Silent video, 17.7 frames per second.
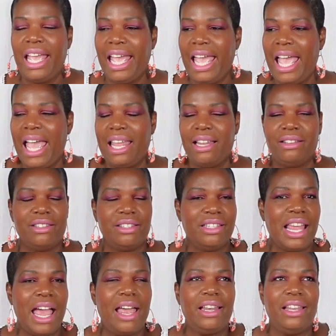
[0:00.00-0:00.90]
and
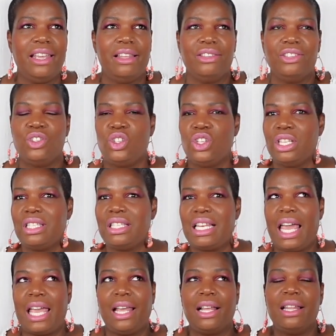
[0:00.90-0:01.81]
that is just
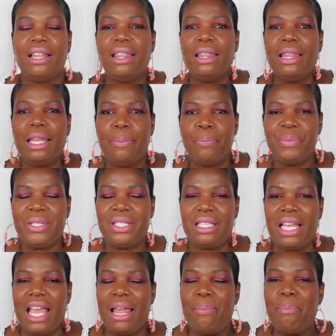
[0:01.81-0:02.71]
like leaps
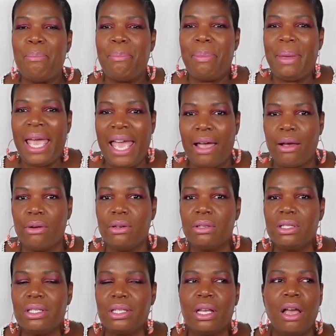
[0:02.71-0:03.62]
and
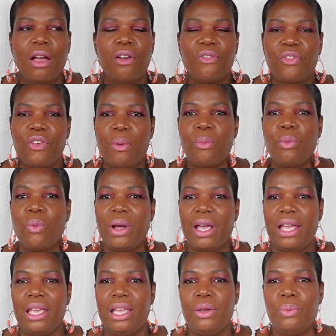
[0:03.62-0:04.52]
bounds from
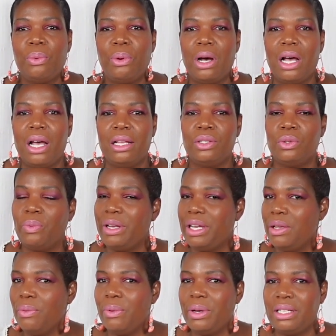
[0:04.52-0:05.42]
where he was when
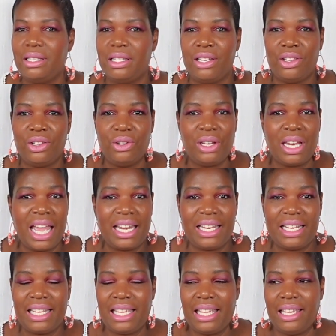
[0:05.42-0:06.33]
he was in the
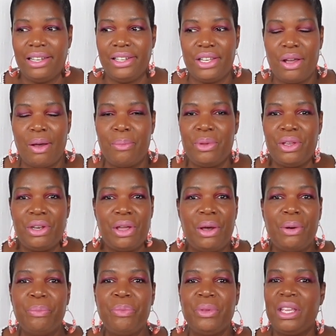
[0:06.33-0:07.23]
United Kingdom. You
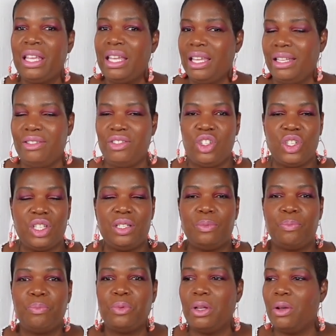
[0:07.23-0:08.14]
know, he
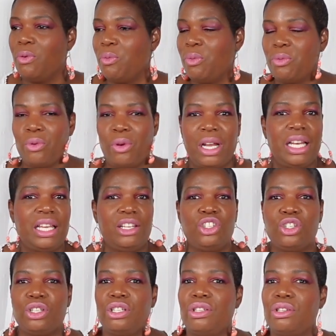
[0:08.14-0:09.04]
just really
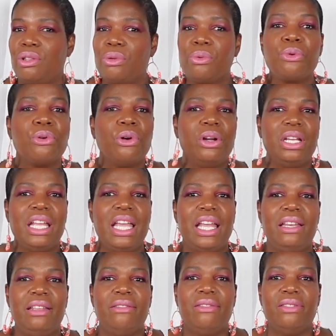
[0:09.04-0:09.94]
just threw on
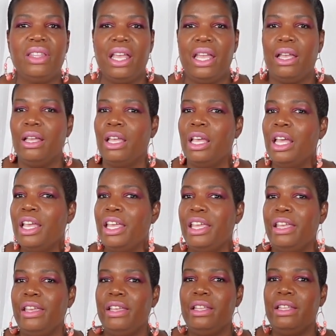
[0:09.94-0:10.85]
anything.
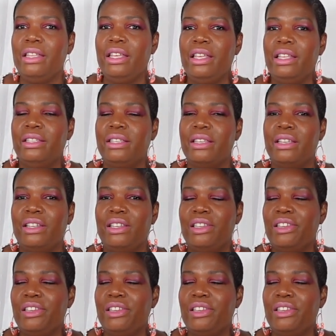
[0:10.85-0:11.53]
He's a,